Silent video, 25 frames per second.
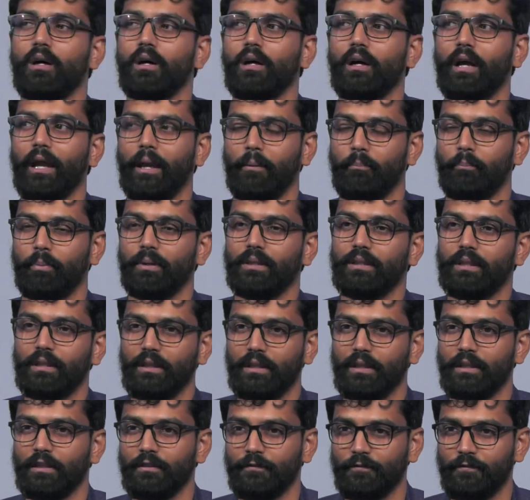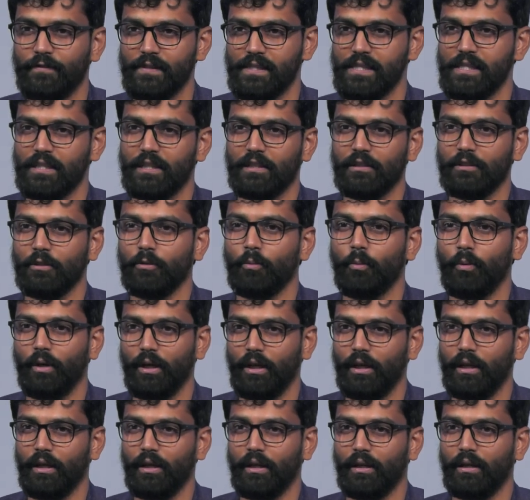empathy in a physical
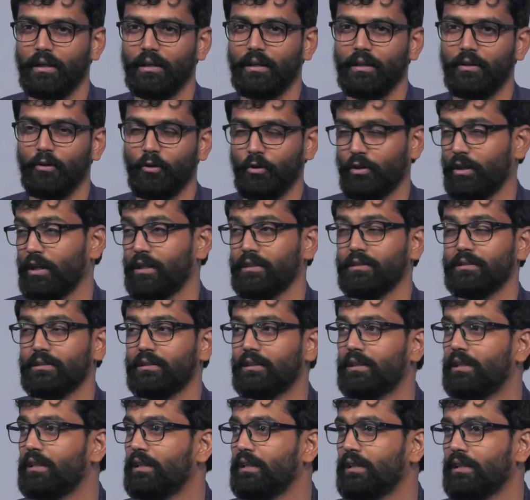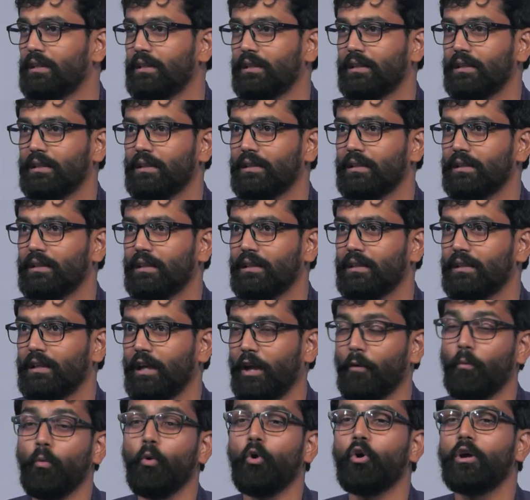way, or rather
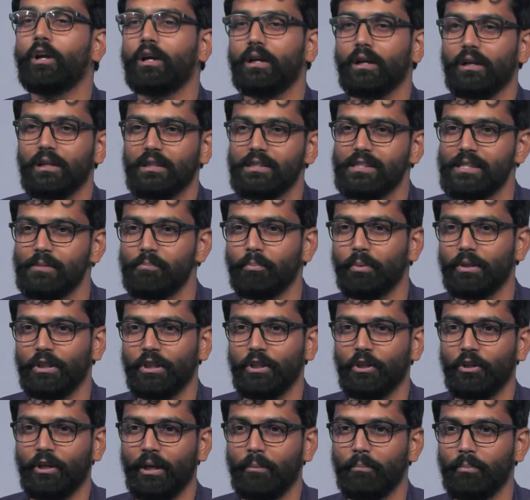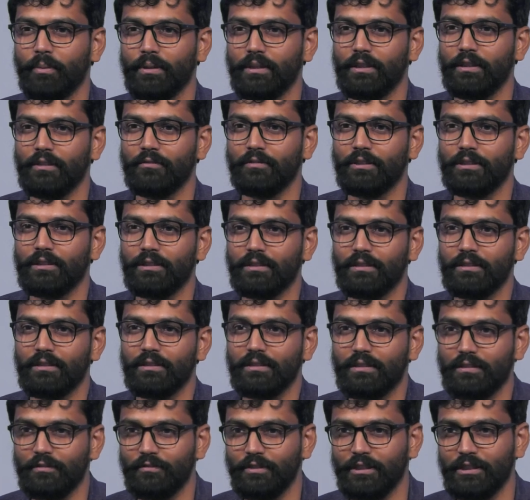evoke sympathy or empathy with
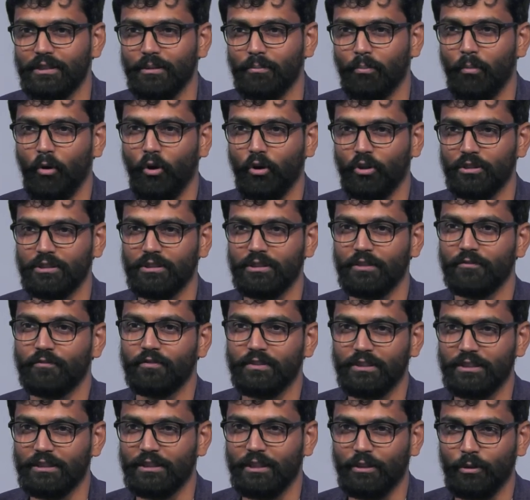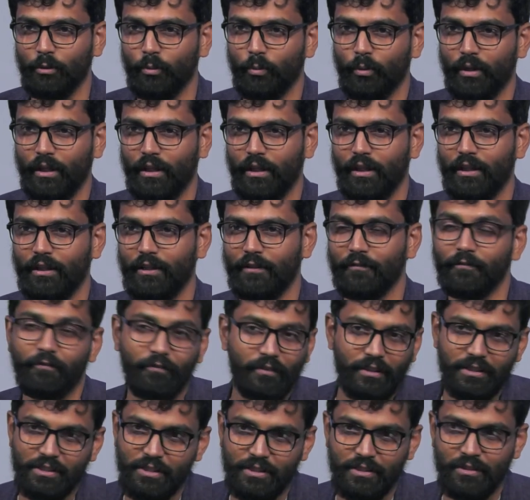the boss in a physical way if
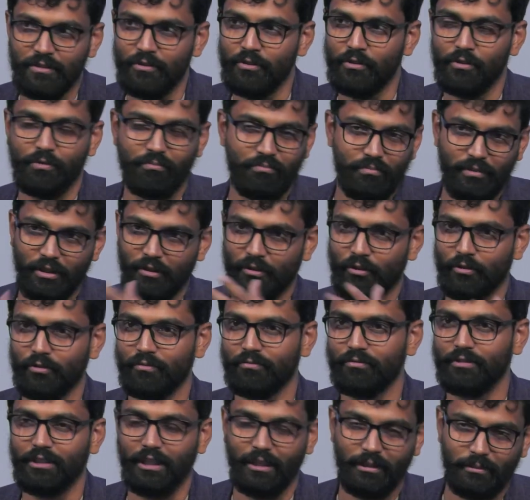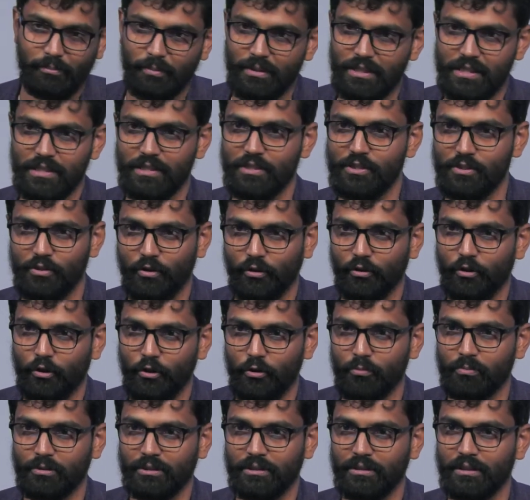it's, you know, that person is not
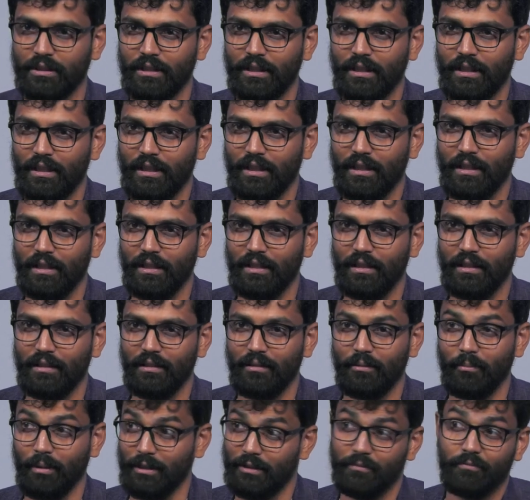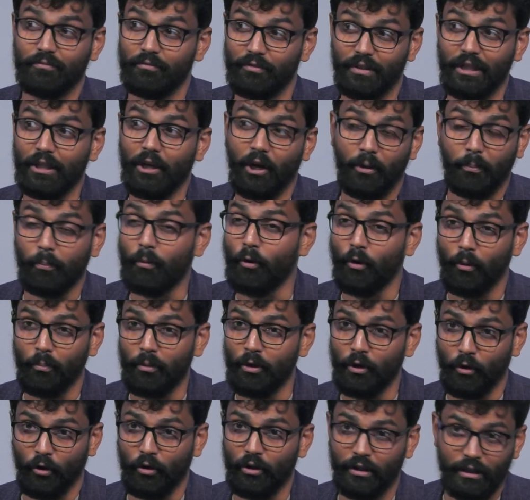human? But we are probably
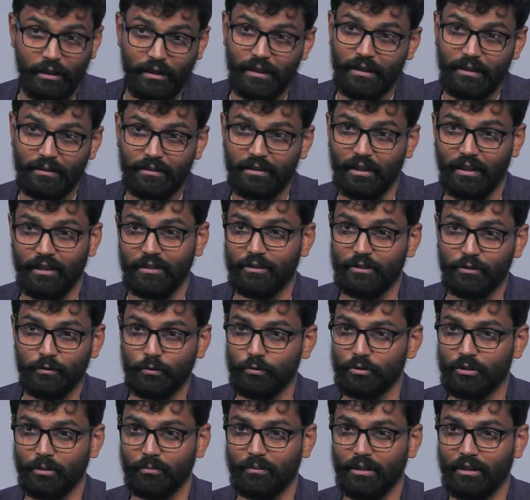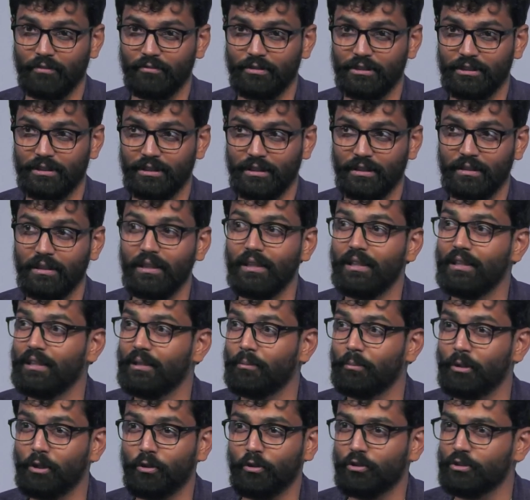already trying to do some convincing,
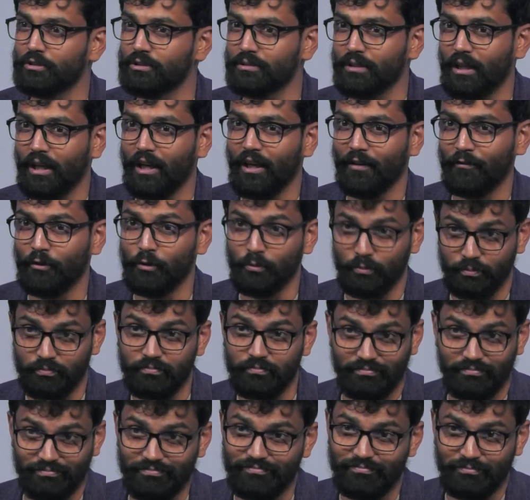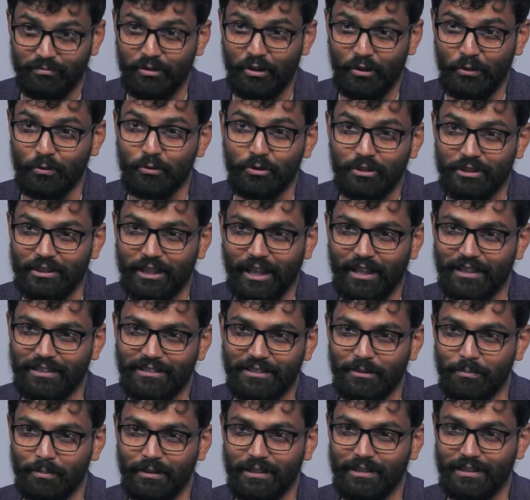because have you used
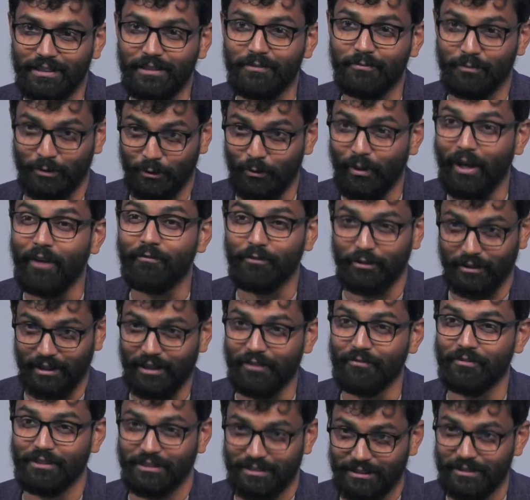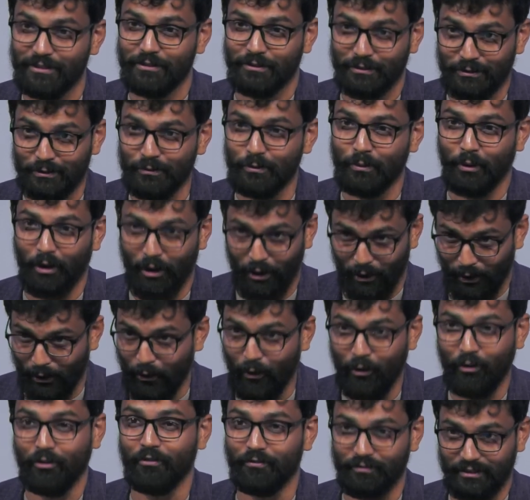ChatGPT? You have to convince it to do a
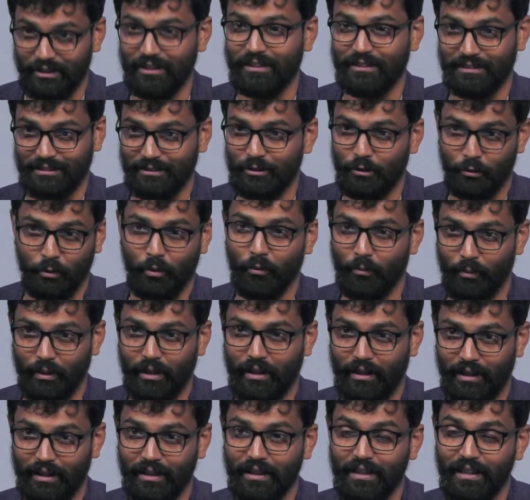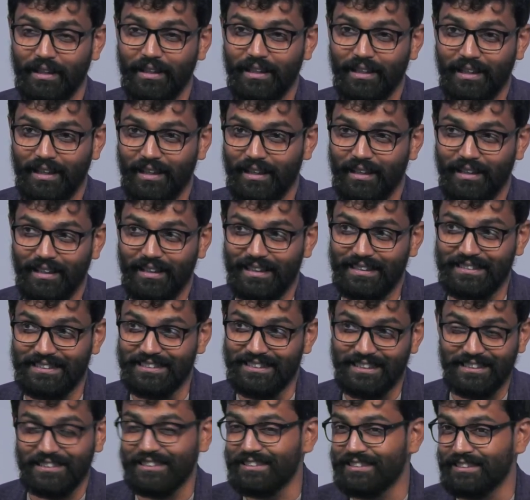lot of things your way. It's
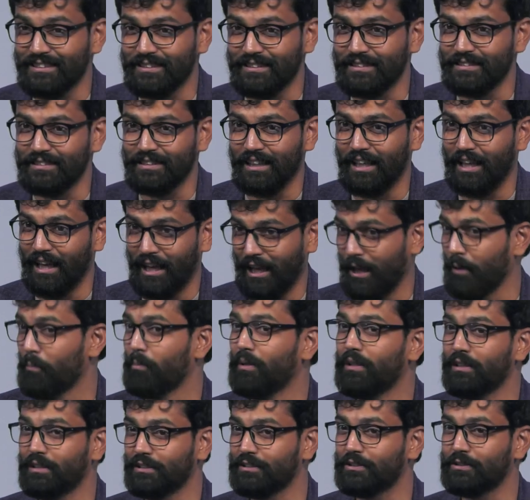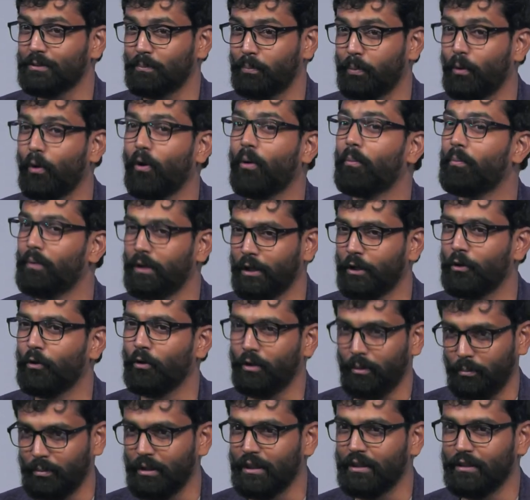just the labor is probably going to
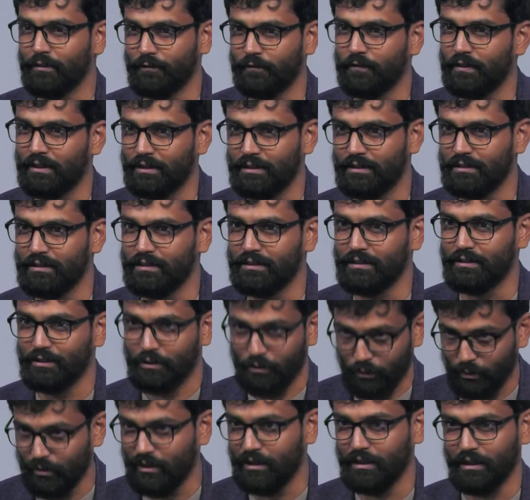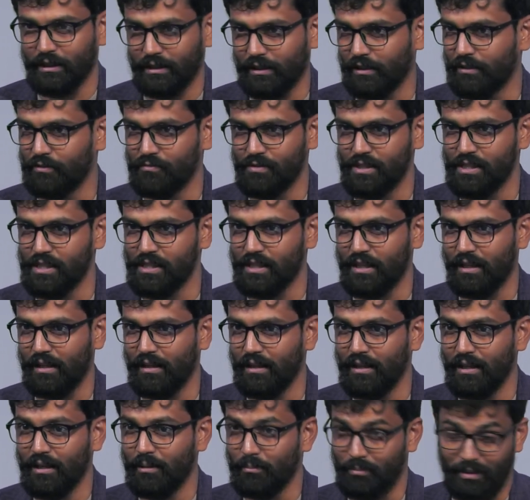be different in doing that convincing,
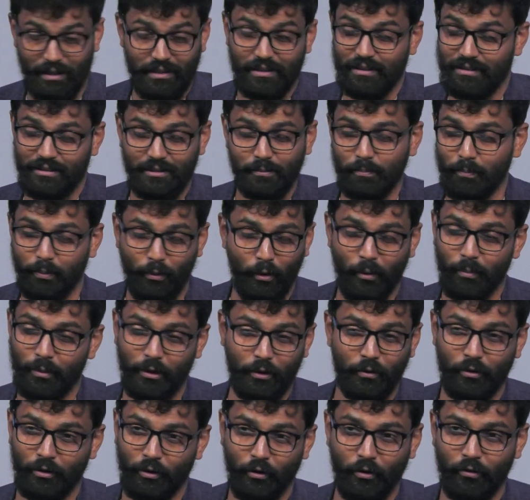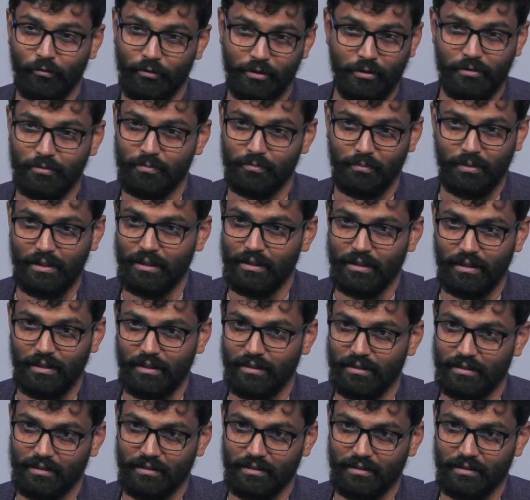but it's probably going to always be there.